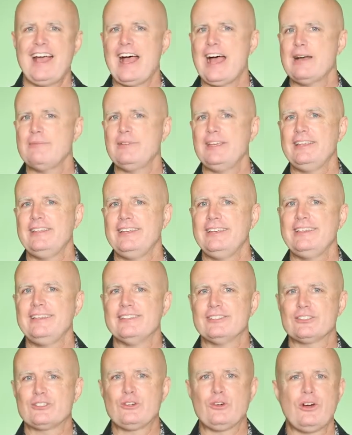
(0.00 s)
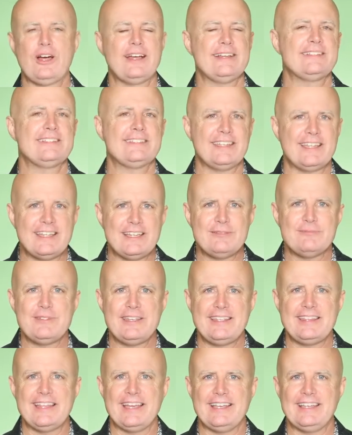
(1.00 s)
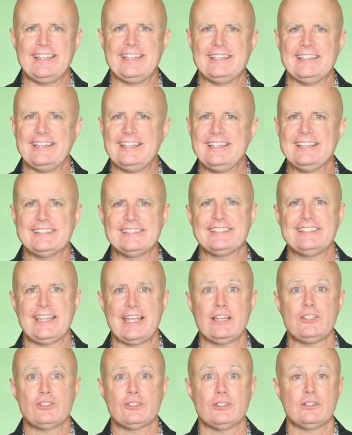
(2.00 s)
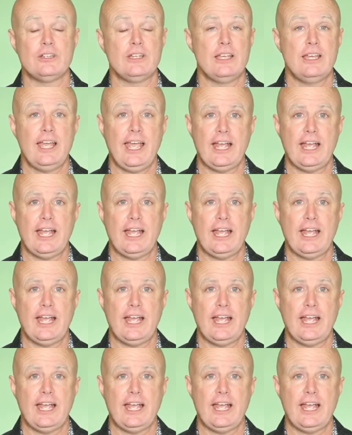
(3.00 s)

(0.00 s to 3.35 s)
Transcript: I mean, it is Christ in me that in his nature.